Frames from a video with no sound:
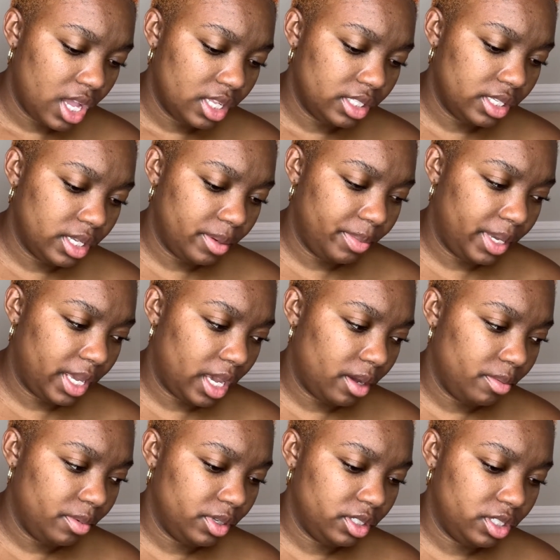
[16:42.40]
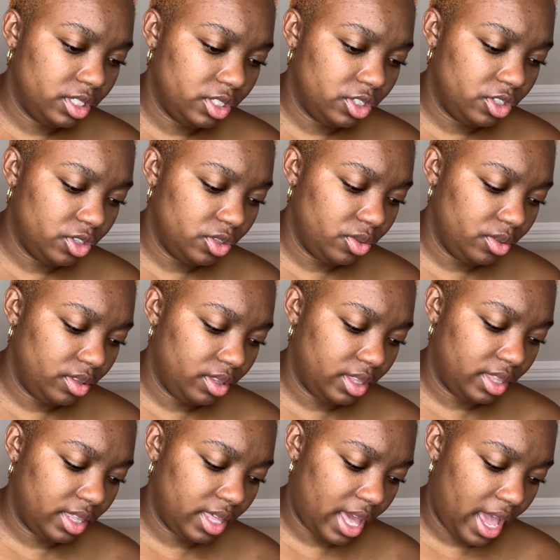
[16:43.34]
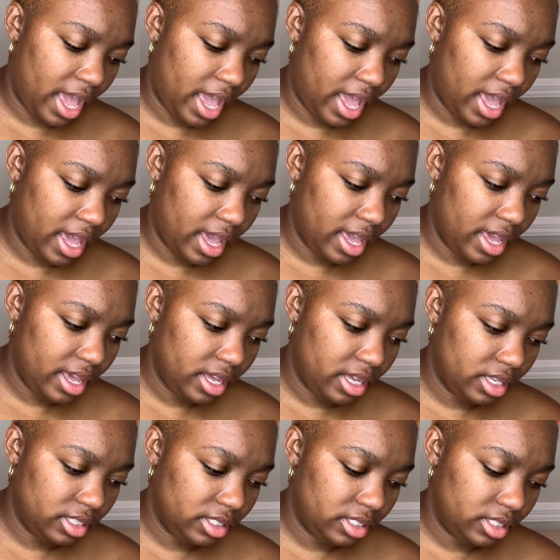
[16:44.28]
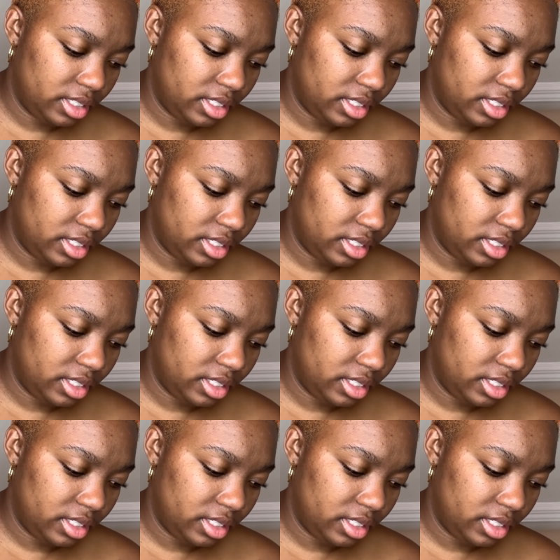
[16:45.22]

to be able to do that.